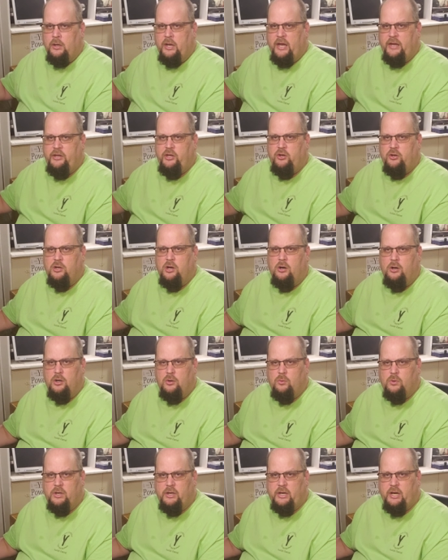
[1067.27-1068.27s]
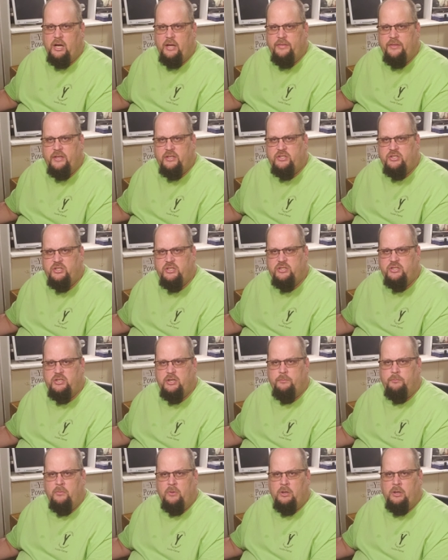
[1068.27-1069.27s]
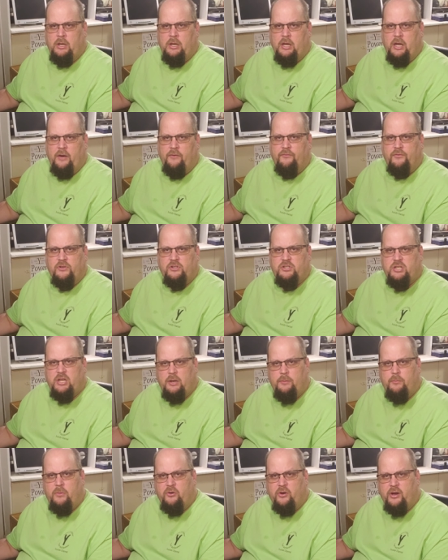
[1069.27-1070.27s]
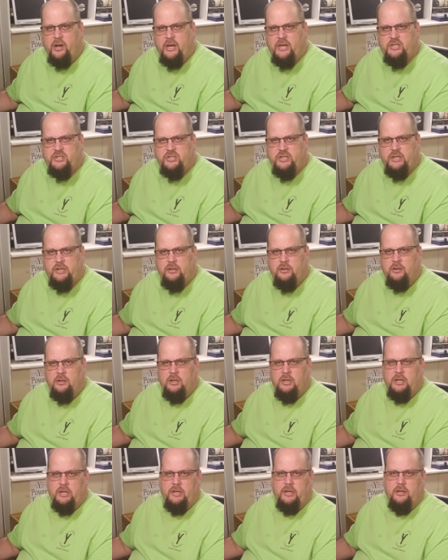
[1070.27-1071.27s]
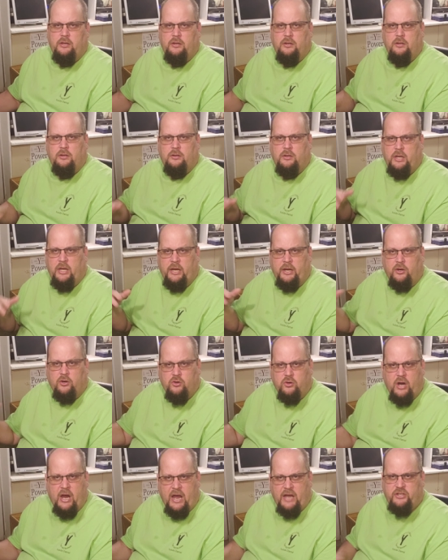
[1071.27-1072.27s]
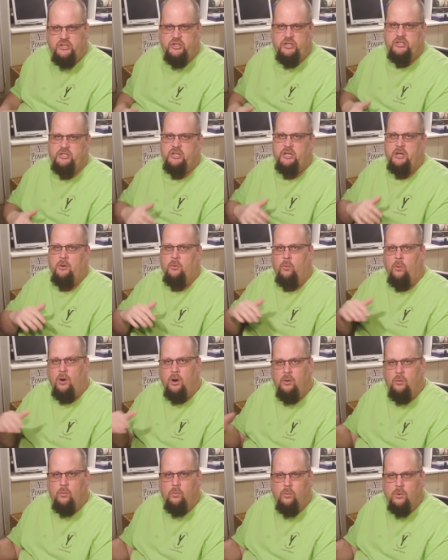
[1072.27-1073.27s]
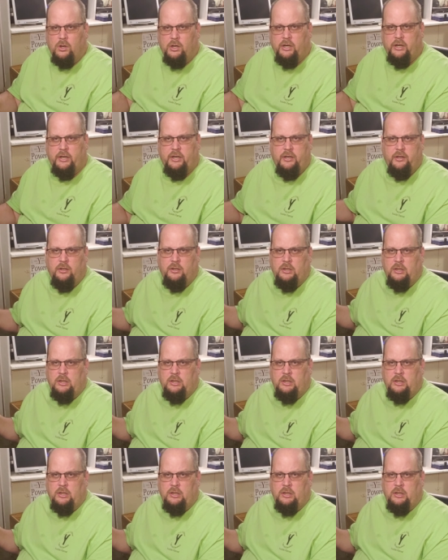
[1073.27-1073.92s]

and you go to work on this system, and for some reason it crashes, it won't work,